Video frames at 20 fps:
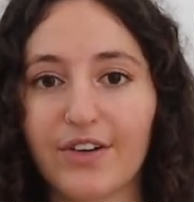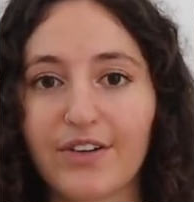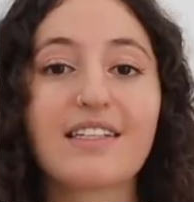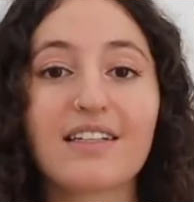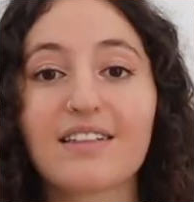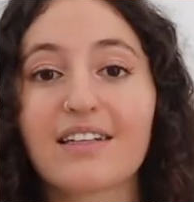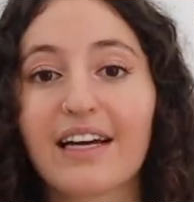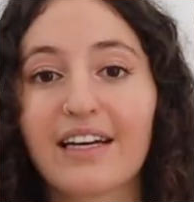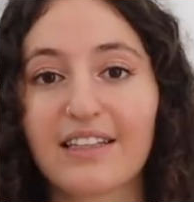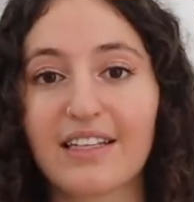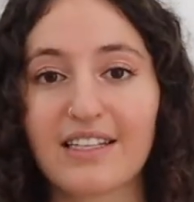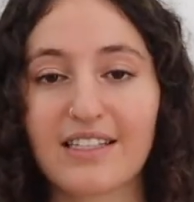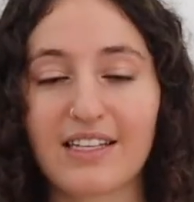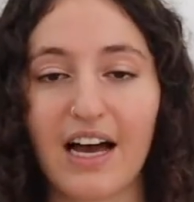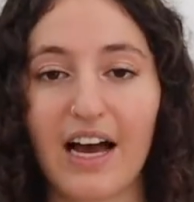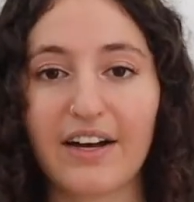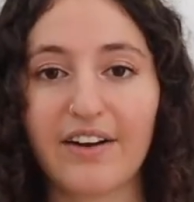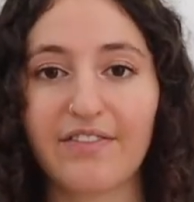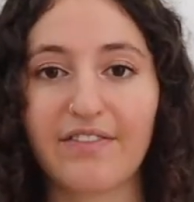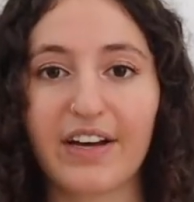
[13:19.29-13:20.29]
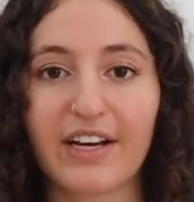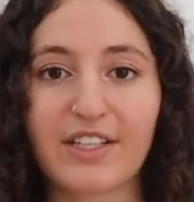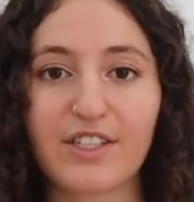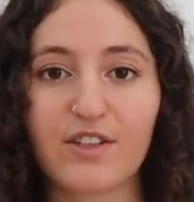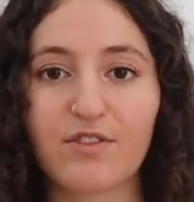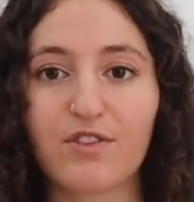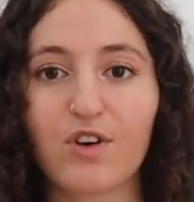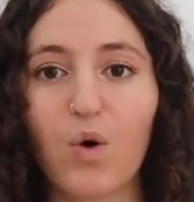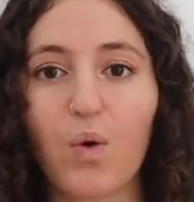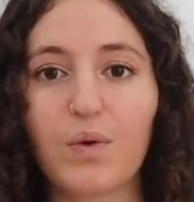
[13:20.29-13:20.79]
I still get the side effects,
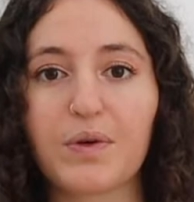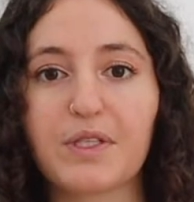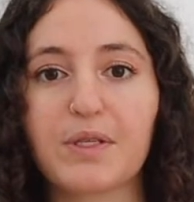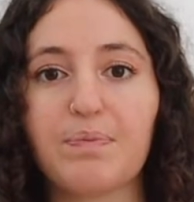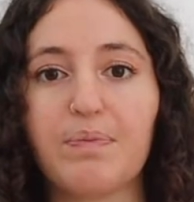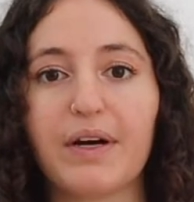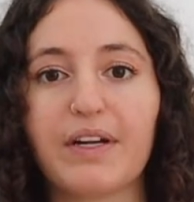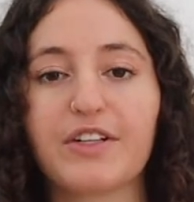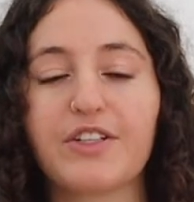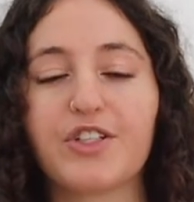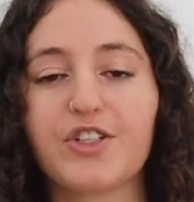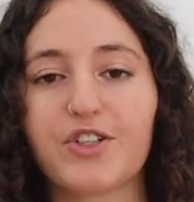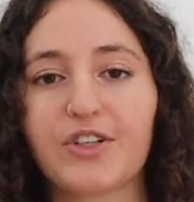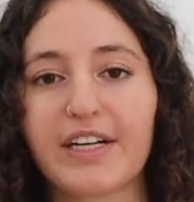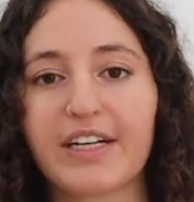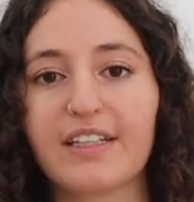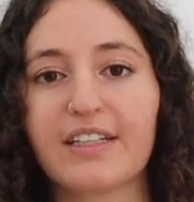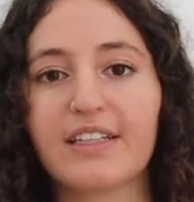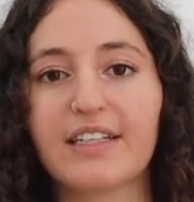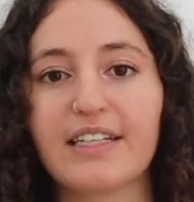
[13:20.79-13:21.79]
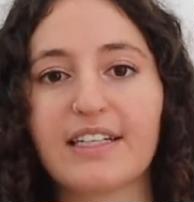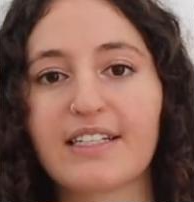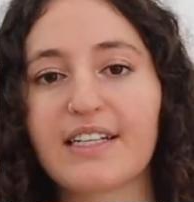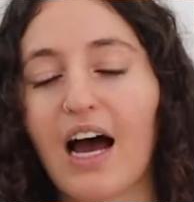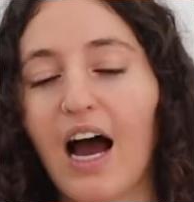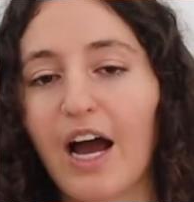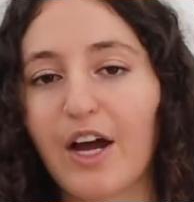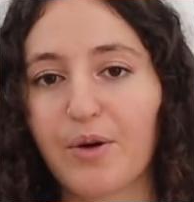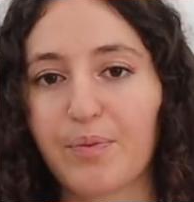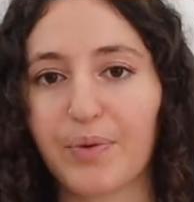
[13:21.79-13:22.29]
of course, but during the
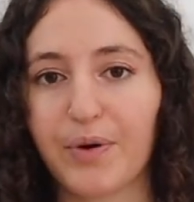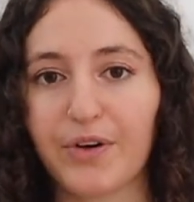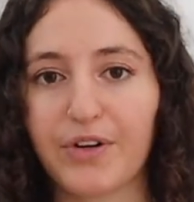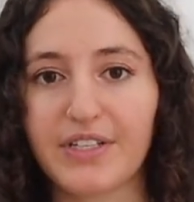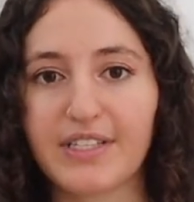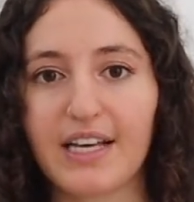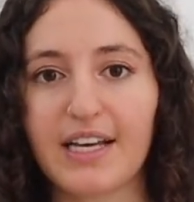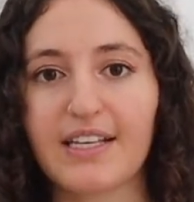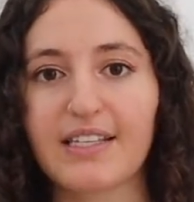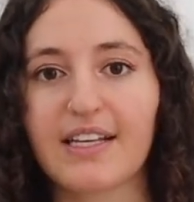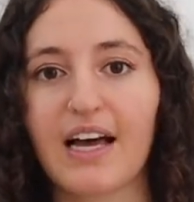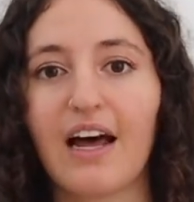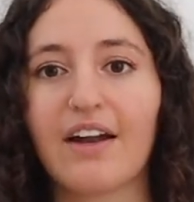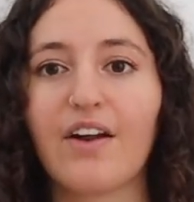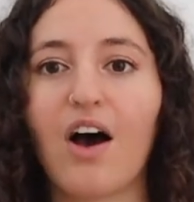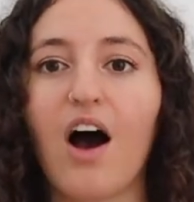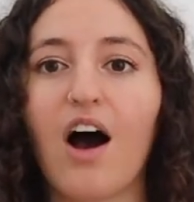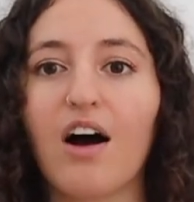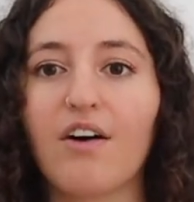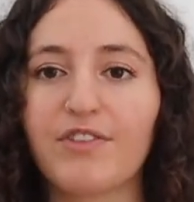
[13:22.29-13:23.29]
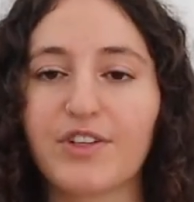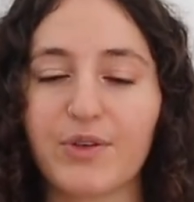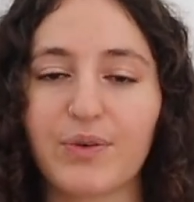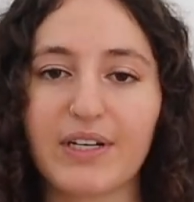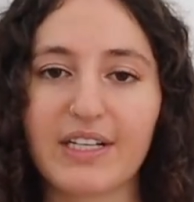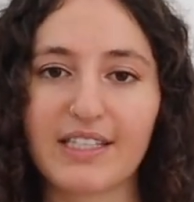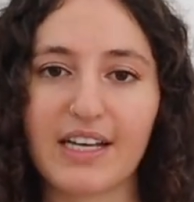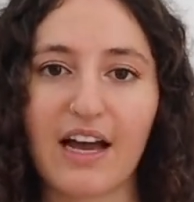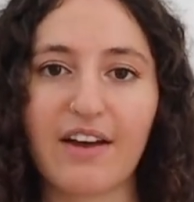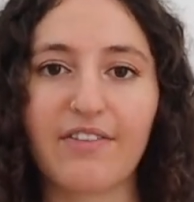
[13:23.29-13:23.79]
entire process and
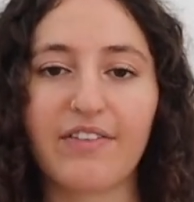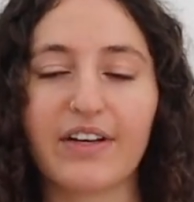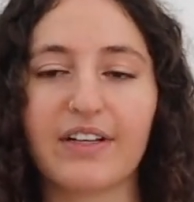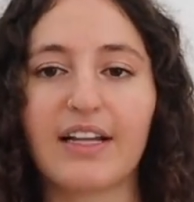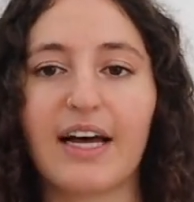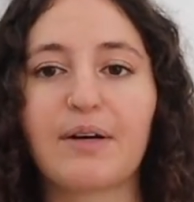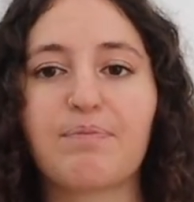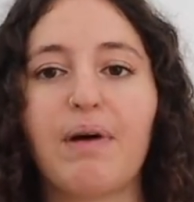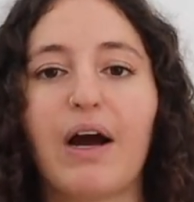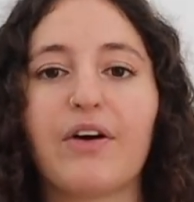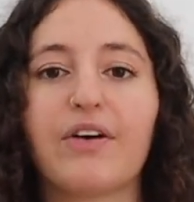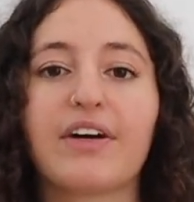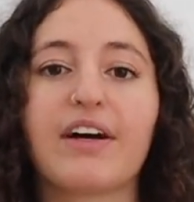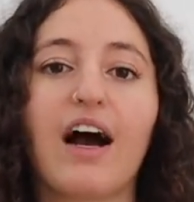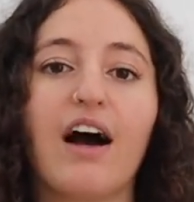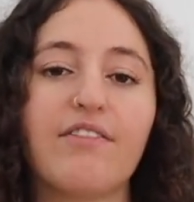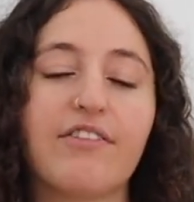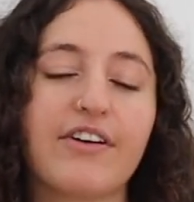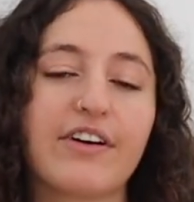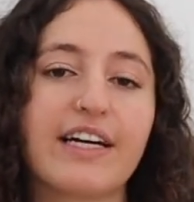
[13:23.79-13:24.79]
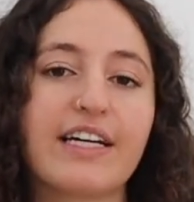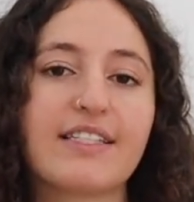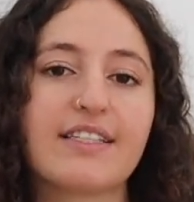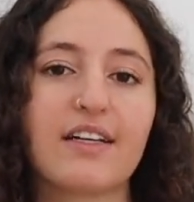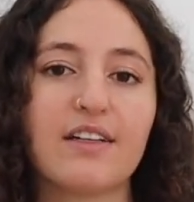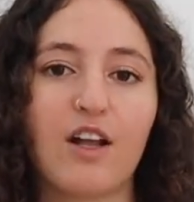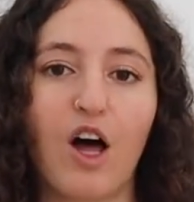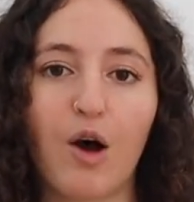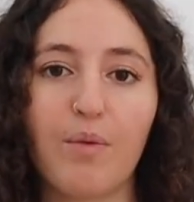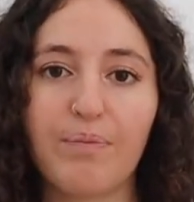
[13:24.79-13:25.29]
afterwards, I feel like my recovery is a
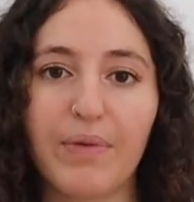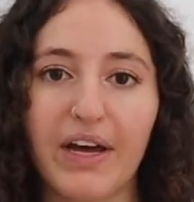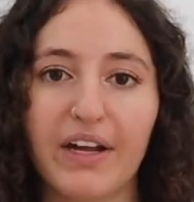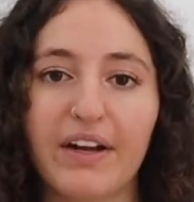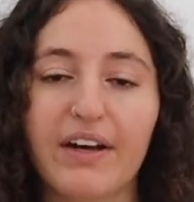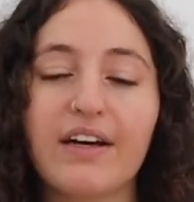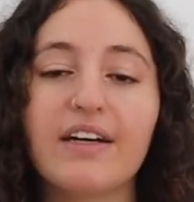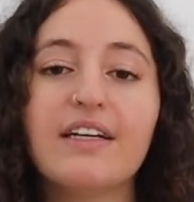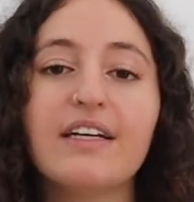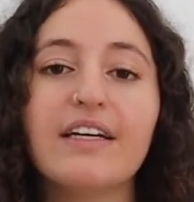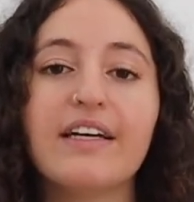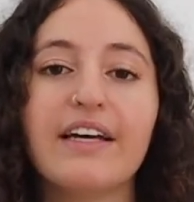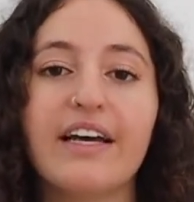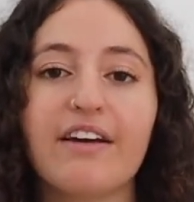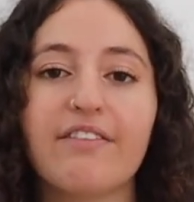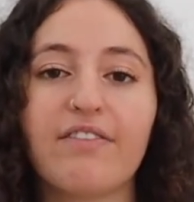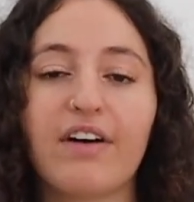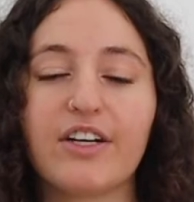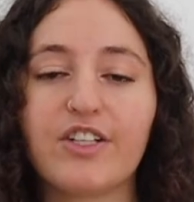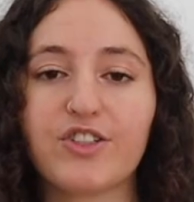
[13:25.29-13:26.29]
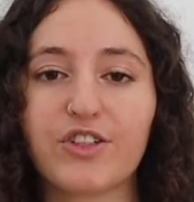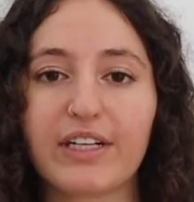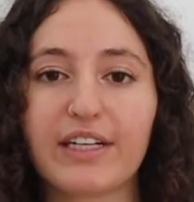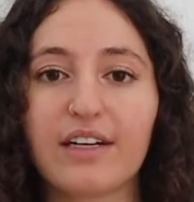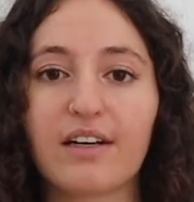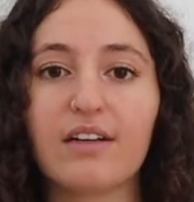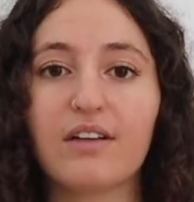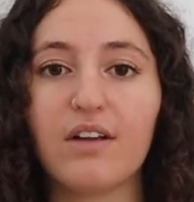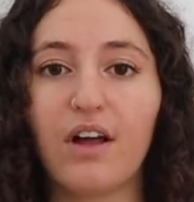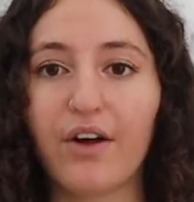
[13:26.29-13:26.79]
lot better if I drink
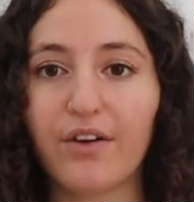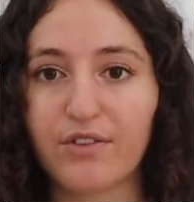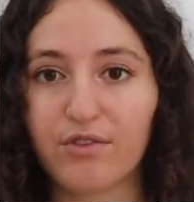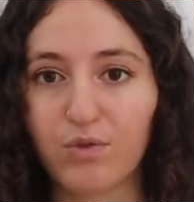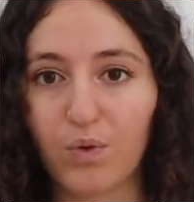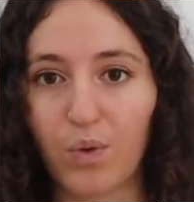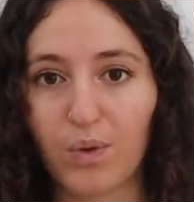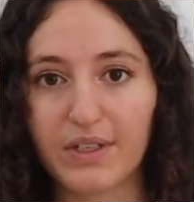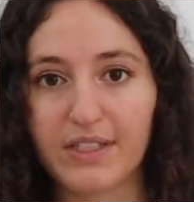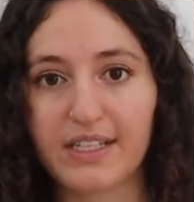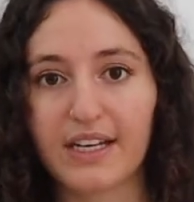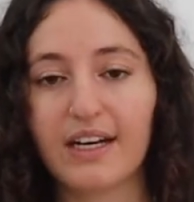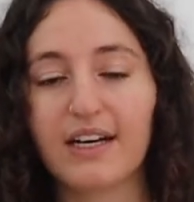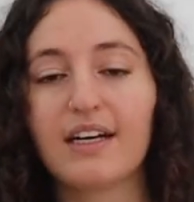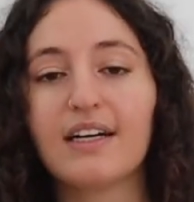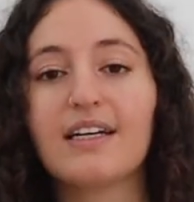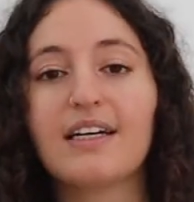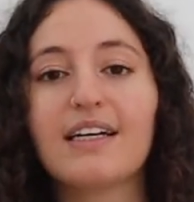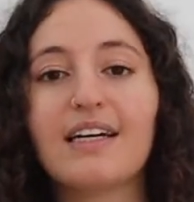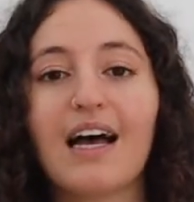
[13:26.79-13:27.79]
a lot of water.